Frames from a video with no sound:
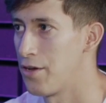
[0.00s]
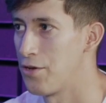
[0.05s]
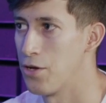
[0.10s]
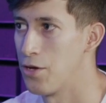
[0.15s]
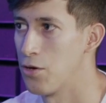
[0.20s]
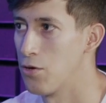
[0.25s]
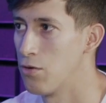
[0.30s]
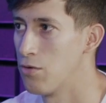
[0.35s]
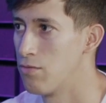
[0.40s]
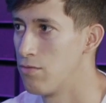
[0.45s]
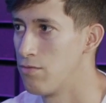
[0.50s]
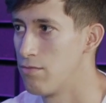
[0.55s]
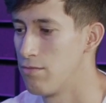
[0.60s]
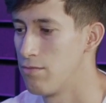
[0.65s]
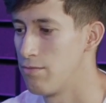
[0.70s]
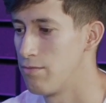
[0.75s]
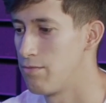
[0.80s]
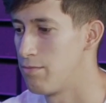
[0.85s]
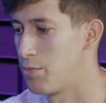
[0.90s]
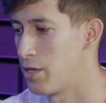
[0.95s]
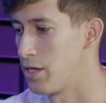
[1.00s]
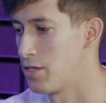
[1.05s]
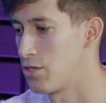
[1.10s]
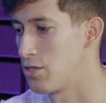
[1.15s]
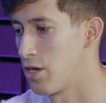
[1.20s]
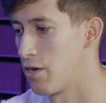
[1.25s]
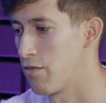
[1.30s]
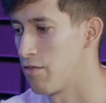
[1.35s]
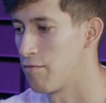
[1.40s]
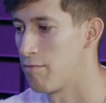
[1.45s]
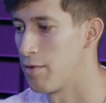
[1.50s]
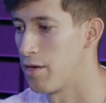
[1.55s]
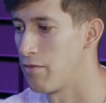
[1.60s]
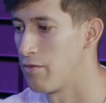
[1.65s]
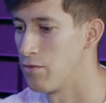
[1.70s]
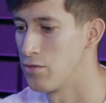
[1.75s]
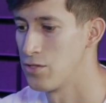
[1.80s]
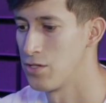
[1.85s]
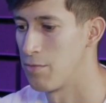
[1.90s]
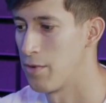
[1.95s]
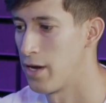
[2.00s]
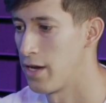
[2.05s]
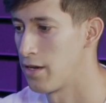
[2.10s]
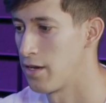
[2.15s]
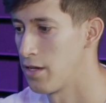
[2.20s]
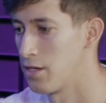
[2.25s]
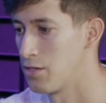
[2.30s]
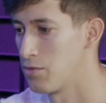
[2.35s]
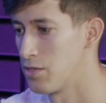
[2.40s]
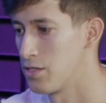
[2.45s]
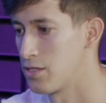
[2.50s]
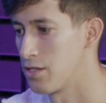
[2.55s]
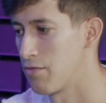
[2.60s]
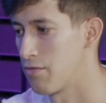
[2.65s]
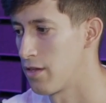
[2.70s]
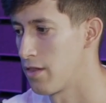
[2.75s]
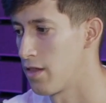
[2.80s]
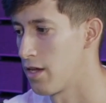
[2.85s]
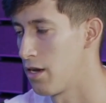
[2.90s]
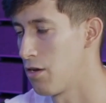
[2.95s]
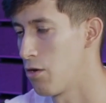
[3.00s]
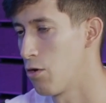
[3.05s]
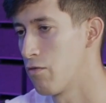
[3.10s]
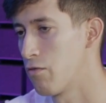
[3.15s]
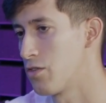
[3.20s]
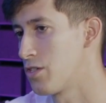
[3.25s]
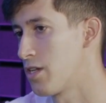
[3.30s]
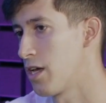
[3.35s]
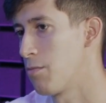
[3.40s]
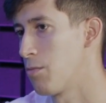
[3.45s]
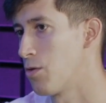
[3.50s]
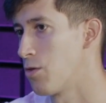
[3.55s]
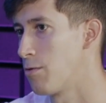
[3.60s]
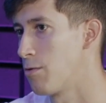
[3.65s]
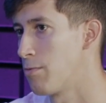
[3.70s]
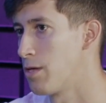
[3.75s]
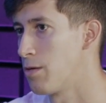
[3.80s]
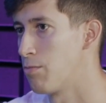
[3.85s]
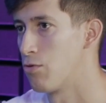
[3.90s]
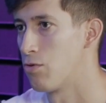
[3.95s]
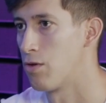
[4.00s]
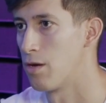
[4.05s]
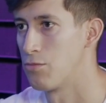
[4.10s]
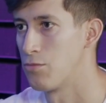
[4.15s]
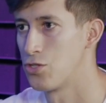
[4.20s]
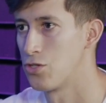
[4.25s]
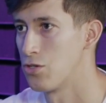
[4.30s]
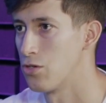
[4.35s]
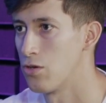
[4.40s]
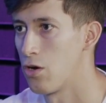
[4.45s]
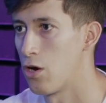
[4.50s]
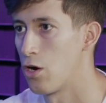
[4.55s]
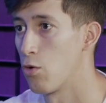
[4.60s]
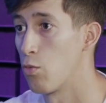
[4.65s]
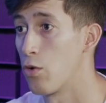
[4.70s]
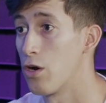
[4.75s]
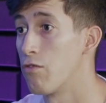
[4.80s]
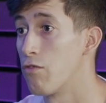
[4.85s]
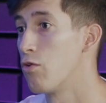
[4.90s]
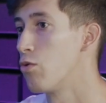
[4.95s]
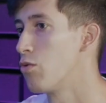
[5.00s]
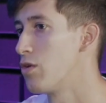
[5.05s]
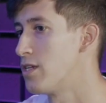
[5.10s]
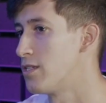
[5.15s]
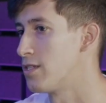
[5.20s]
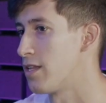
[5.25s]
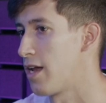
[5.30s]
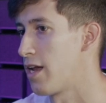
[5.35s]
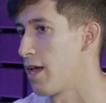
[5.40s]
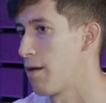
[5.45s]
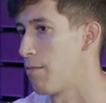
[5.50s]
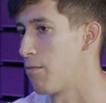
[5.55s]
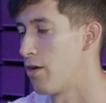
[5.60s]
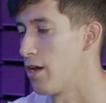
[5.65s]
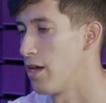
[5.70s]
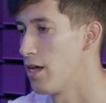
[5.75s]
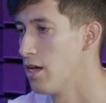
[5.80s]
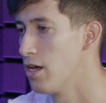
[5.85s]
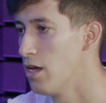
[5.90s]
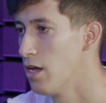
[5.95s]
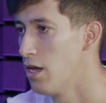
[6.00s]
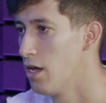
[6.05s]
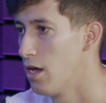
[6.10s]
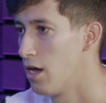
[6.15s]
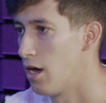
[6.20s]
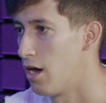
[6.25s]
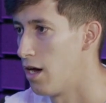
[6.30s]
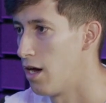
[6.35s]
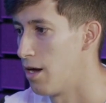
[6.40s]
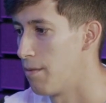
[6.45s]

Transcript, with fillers: I know based off of my views and my engagement stuff like that. I know over 10 million people, I'm sure, are aware of who it is that I am, right? Mm-hmm.